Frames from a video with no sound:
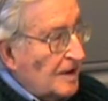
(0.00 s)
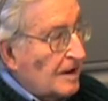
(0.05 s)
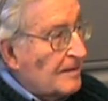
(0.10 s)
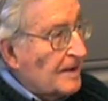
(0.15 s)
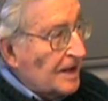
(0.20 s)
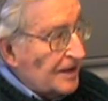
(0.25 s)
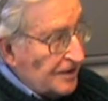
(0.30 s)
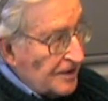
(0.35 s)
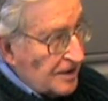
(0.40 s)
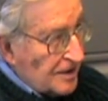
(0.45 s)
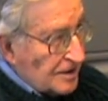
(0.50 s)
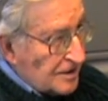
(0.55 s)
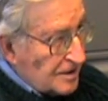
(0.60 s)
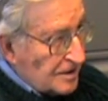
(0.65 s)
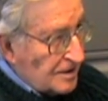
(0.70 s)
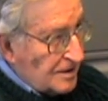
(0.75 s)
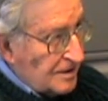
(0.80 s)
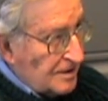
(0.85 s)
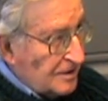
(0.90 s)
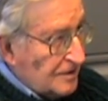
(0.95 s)
about
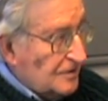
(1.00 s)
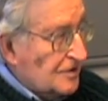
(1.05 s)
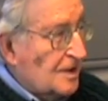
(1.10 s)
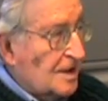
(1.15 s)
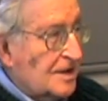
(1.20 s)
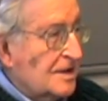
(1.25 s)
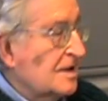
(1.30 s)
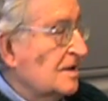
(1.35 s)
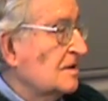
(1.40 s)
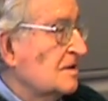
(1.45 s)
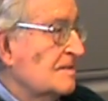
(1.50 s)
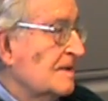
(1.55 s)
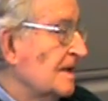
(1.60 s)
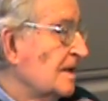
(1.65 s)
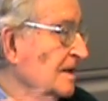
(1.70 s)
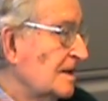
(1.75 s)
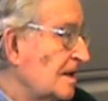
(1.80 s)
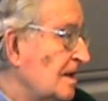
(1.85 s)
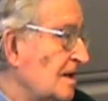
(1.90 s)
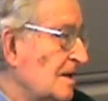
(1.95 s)
this. He'll say things
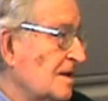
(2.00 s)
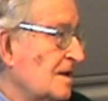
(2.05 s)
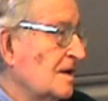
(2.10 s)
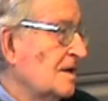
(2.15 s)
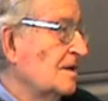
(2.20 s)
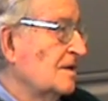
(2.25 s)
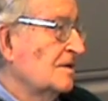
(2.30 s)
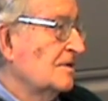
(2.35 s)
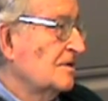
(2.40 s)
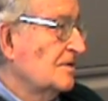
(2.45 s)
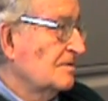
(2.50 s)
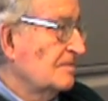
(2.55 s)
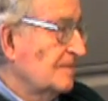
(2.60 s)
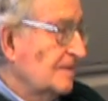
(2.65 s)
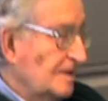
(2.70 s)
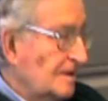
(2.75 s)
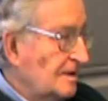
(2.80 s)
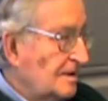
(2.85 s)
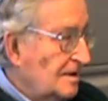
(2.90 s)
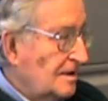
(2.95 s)
about anything else,
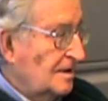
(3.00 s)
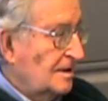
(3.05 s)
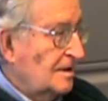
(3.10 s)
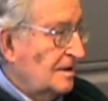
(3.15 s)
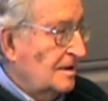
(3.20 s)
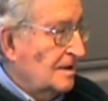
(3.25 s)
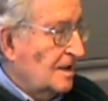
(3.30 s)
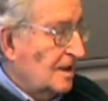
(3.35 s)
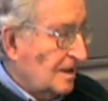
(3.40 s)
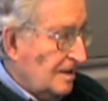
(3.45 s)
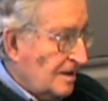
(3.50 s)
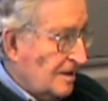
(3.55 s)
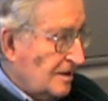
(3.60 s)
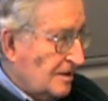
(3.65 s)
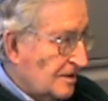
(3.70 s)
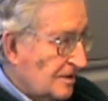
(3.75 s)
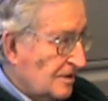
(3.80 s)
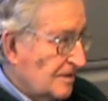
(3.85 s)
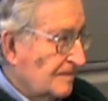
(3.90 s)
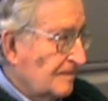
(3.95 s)
but not
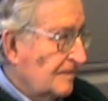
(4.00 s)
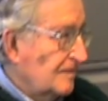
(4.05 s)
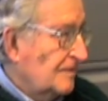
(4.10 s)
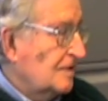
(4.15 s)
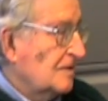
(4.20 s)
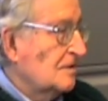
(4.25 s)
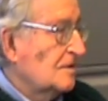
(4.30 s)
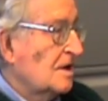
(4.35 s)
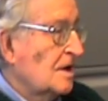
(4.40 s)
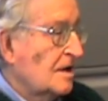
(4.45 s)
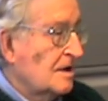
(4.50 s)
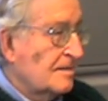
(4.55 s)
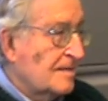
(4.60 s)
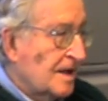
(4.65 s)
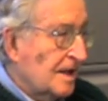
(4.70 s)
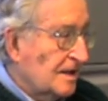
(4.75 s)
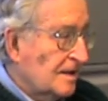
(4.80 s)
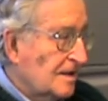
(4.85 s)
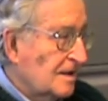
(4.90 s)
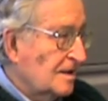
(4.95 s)
this. So not
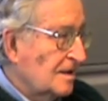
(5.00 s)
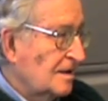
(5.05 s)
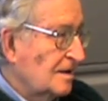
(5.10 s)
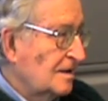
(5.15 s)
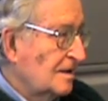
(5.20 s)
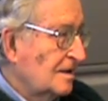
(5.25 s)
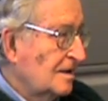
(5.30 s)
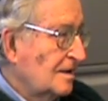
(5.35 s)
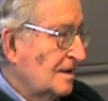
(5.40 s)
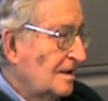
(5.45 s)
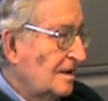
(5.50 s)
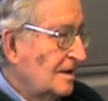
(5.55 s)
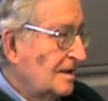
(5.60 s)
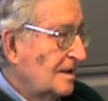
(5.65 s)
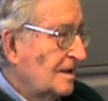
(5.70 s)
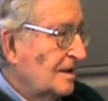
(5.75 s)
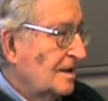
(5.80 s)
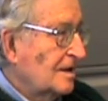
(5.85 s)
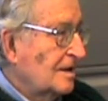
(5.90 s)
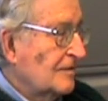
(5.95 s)
about the
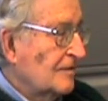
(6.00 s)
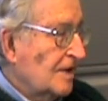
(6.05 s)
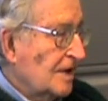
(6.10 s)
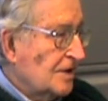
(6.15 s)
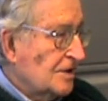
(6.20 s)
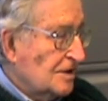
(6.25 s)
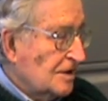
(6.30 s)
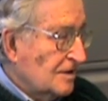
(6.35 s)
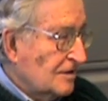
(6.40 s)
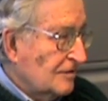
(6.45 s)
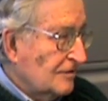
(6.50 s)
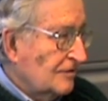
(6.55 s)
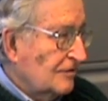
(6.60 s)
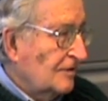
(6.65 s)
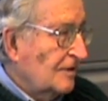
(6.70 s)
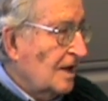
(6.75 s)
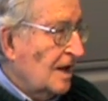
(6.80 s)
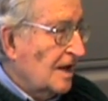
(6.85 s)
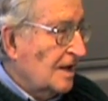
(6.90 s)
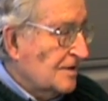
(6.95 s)
invasion
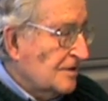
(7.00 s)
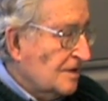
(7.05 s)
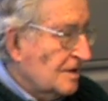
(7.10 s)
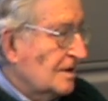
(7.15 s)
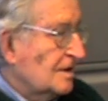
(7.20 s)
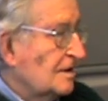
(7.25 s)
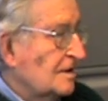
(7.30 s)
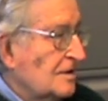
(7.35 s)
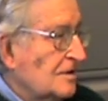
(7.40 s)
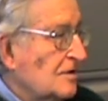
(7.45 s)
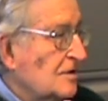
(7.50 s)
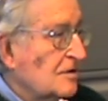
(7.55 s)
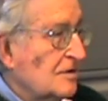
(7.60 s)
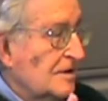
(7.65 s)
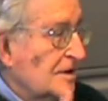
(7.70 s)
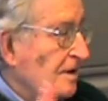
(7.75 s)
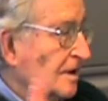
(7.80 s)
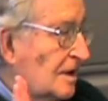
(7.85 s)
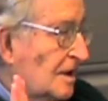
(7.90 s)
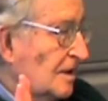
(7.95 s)
of Gaza and so
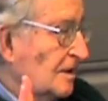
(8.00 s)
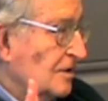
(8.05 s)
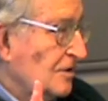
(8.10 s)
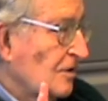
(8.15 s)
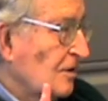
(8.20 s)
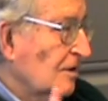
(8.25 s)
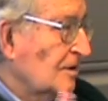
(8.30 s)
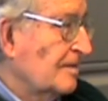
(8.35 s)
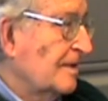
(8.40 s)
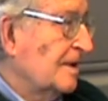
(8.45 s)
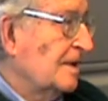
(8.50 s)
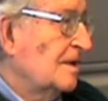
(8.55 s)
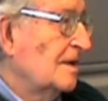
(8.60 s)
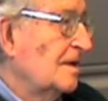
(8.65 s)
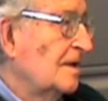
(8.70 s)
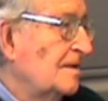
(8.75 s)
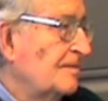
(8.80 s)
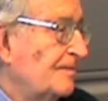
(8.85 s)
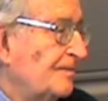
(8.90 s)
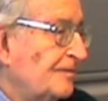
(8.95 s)
on. You can't talk about
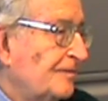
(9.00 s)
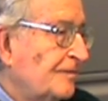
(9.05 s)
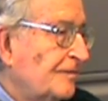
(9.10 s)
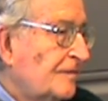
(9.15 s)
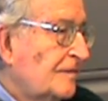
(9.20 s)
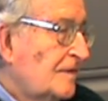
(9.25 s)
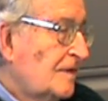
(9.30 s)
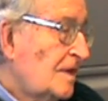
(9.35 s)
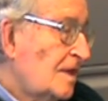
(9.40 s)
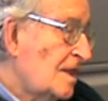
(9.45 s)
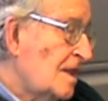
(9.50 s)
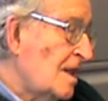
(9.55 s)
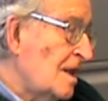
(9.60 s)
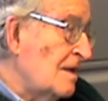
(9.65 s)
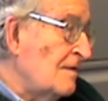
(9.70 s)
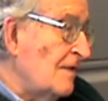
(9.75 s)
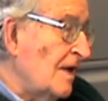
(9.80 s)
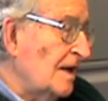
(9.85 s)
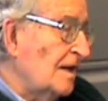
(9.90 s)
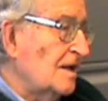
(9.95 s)
that.
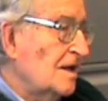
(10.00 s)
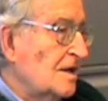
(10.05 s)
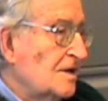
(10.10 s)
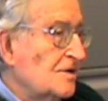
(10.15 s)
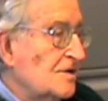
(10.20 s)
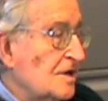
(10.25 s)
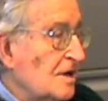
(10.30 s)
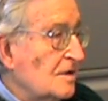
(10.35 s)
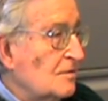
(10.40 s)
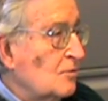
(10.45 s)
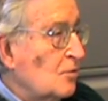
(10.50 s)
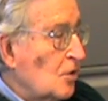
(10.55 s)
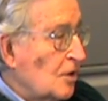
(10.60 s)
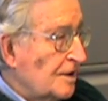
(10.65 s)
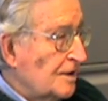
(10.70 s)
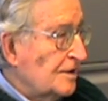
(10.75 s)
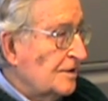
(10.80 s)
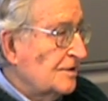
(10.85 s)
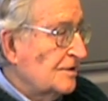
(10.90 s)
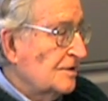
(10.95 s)
In fact, he has said
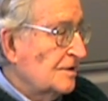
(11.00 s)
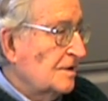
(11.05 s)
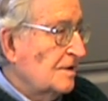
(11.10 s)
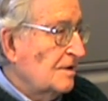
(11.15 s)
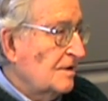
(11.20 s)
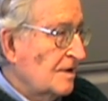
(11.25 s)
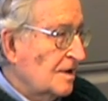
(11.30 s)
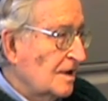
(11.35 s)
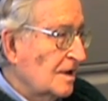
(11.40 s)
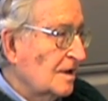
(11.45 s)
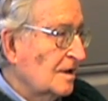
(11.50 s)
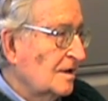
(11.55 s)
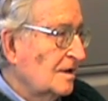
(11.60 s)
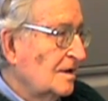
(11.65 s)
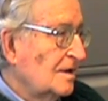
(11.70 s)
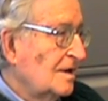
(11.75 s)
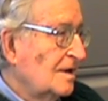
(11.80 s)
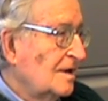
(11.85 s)
one thing,